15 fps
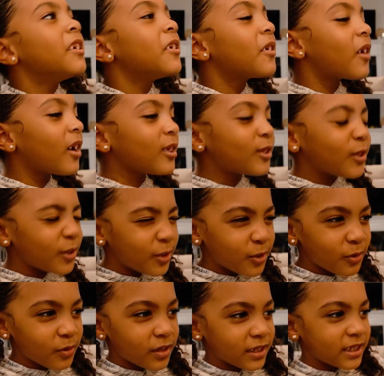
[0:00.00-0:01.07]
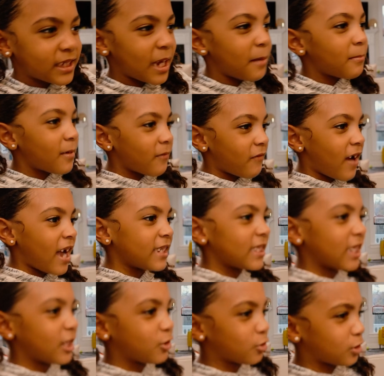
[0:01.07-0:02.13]
You're going to do the same device
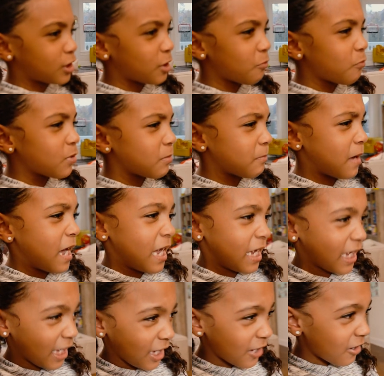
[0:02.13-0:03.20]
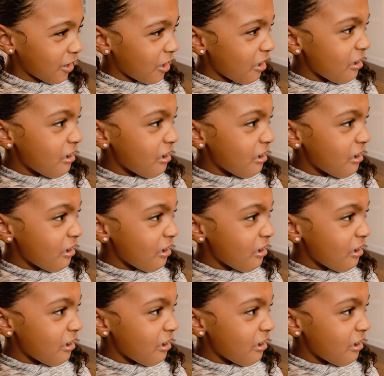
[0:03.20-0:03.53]
that you did with my ear?